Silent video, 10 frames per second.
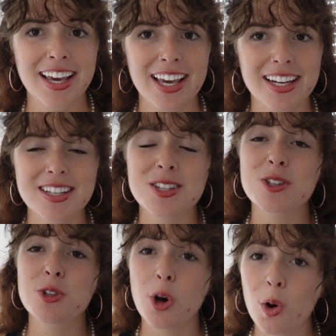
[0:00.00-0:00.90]
It is
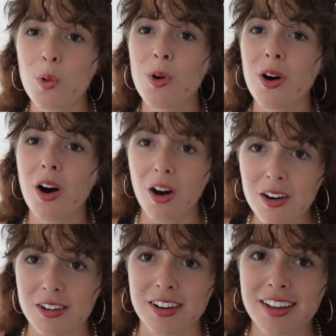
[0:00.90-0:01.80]
so
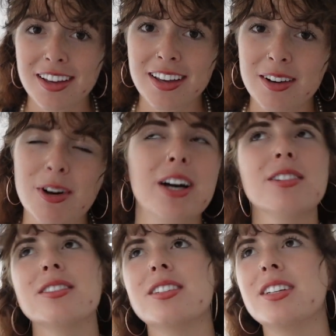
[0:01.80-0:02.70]
hard.
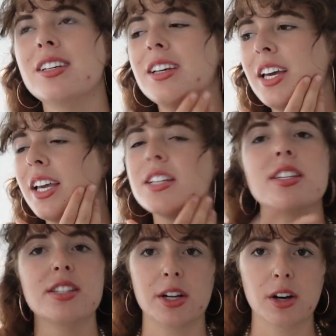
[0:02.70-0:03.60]
Well, it gets
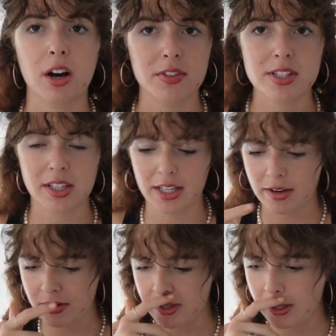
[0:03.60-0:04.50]
easier, obviously, like
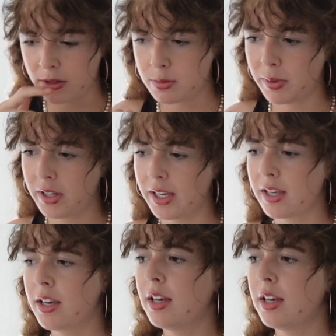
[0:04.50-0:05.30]
everything else, but like